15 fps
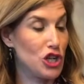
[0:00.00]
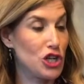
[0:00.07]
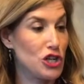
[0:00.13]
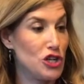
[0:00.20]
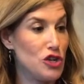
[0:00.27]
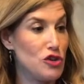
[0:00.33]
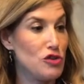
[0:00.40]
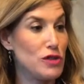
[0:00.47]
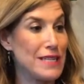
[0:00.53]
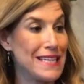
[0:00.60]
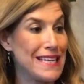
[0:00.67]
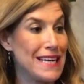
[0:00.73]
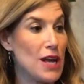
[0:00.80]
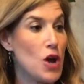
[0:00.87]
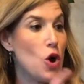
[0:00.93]
You're going to use
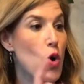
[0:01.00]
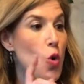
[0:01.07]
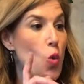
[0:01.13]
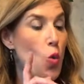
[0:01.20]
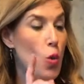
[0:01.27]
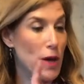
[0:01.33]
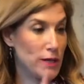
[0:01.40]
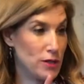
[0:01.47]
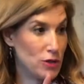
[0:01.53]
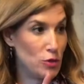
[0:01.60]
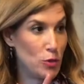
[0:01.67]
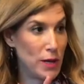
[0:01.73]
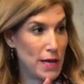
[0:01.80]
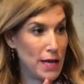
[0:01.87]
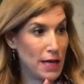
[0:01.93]
it once a
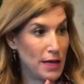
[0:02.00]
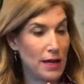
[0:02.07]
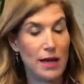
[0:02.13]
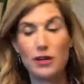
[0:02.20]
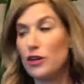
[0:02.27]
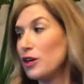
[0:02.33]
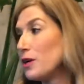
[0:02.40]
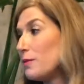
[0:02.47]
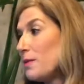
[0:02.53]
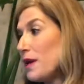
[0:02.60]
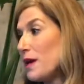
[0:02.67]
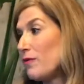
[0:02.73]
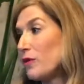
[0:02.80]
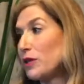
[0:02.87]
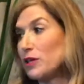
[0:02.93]
week and you're going to
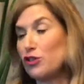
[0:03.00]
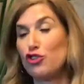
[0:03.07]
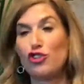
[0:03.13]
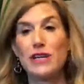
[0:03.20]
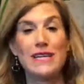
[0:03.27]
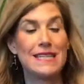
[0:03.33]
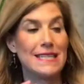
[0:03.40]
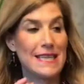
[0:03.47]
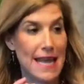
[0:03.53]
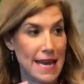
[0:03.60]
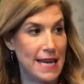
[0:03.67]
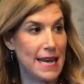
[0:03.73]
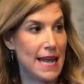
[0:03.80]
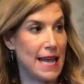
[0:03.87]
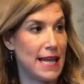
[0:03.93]
be able to treat
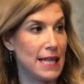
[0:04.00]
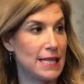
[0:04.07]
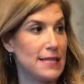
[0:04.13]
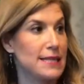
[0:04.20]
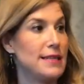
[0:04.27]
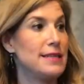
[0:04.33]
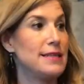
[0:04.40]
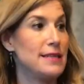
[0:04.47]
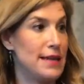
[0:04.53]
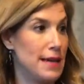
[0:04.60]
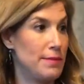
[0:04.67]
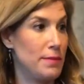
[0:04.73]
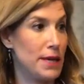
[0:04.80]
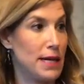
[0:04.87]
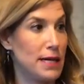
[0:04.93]
10 nails in
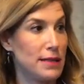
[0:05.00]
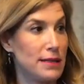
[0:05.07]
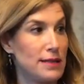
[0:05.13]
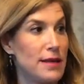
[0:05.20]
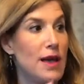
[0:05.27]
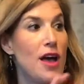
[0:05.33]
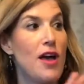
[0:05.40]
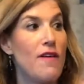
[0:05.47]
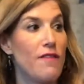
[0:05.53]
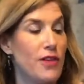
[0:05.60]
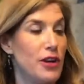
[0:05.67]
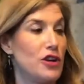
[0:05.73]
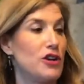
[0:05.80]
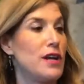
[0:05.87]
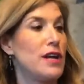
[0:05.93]
10 minutes,
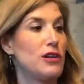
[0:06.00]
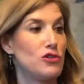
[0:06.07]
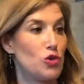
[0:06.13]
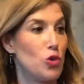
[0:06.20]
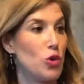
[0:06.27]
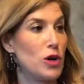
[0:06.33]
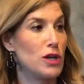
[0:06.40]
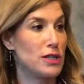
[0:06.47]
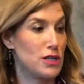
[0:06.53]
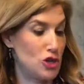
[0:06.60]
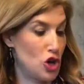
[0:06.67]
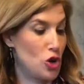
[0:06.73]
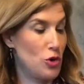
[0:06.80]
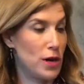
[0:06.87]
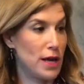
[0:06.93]
fingernails or
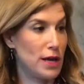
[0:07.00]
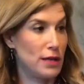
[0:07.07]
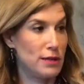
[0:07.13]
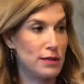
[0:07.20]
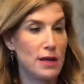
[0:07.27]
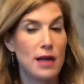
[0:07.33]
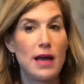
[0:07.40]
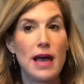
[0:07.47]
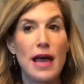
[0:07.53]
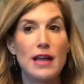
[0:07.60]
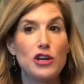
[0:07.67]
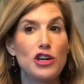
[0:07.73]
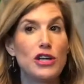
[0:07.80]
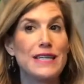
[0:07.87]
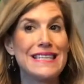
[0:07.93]
toenails,
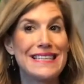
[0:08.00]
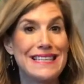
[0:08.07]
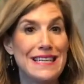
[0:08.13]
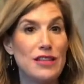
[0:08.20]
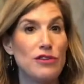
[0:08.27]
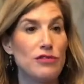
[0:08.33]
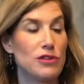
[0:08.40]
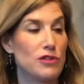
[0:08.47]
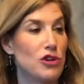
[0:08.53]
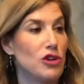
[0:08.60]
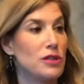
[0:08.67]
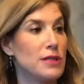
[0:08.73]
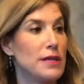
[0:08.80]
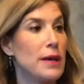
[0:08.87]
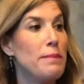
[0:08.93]
and you're going to see the
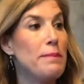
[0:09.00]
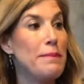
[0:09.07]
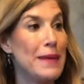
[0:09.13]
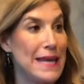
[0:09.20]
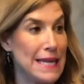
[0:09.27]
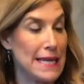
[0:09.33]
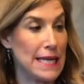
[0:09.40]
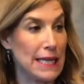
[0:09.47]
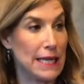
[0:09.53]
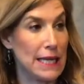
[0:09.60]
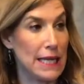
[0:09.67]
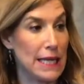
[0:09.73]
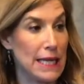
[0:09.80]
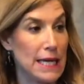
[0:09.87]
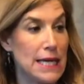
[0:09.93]
results
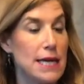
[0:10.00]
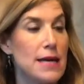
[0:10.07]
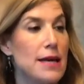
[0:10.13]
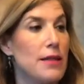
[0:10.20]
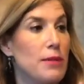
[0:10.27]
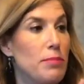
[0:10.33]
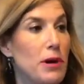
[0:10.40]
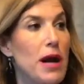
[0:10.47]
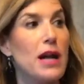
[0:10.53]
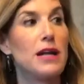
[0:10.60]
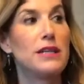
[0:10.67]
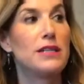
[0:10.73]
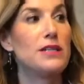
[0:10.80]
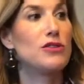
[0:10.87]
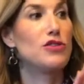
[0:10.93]
immediately. The
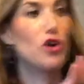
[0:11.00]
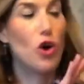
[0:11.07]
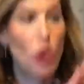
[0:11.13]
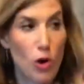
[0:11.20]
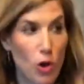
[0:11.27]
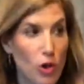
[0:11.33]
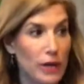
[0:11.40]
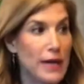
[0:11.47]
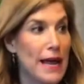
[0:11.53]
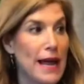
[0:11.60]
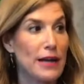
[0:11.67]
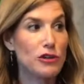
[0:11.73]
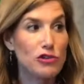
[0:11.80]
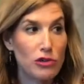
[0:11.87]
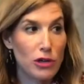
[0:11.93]
product is all
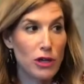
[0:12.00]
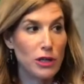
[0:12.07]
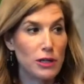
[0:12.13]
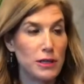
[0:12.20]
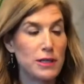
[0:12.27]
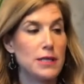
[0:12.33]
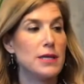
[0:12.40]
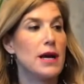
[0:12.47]
natural.